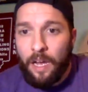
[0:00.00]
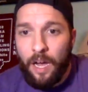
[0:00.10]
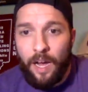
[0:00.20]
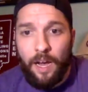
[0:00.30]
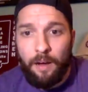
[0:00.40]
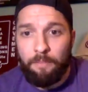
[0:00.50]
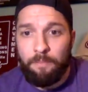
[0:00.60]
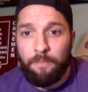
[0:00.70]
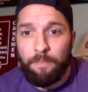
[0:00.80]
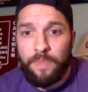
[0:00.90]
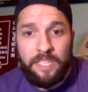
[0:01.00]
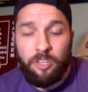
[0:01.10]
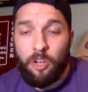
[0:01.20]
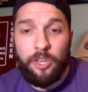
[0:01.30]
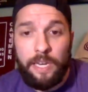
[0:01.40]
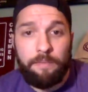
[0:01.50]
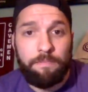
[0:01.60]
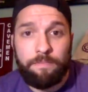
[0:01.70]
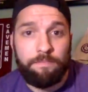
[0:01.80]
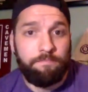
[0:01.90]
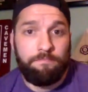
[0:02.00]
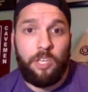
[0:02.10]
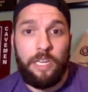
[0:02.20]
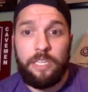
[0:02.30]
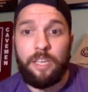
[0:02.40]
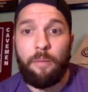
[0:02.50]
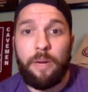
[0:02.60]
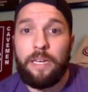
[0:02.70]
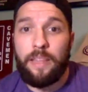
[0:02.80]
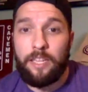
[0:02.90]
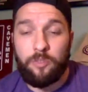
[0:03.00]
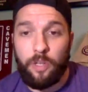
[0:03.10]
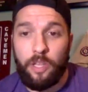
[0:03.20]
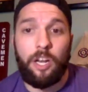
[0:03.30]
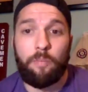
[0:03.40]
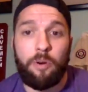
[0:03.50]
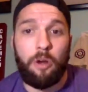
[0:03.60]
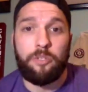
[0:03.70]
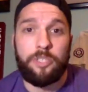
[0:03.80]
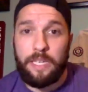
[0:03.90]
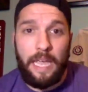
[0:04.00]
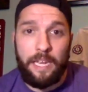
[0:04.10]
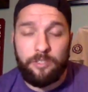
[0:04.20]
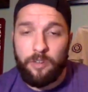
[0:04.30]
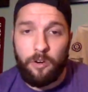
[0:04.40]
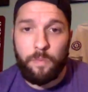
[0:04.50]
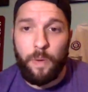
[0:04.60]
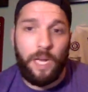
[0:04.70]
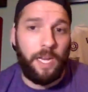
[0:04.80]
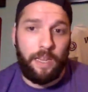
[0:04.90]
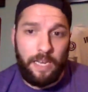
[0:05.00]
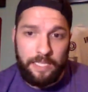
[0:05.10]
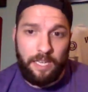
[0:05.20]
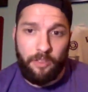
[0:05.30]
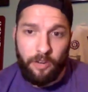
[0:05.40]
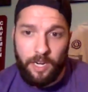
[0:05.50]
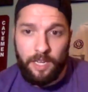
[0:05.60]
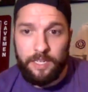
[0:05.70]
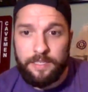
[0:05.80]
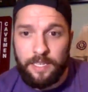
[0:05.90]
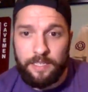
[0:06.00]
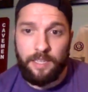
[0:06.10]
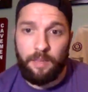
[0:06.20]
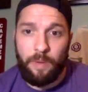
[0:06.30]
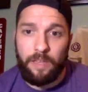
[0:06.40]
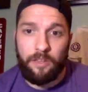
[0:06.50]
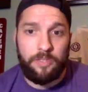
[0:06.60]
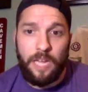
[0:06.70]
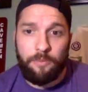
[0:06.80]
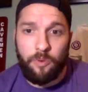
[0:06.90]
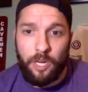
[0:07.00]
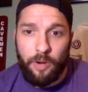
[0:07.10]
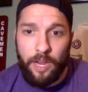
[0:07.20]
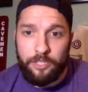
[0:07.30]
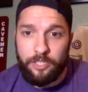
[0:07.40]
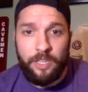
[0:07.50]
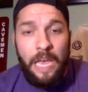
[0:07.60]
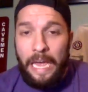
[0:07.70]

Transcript: That's all you need. You need somebody that's really good at approach to gain strokes putting, and that's how they're going to consistently be in those top 20 ranges.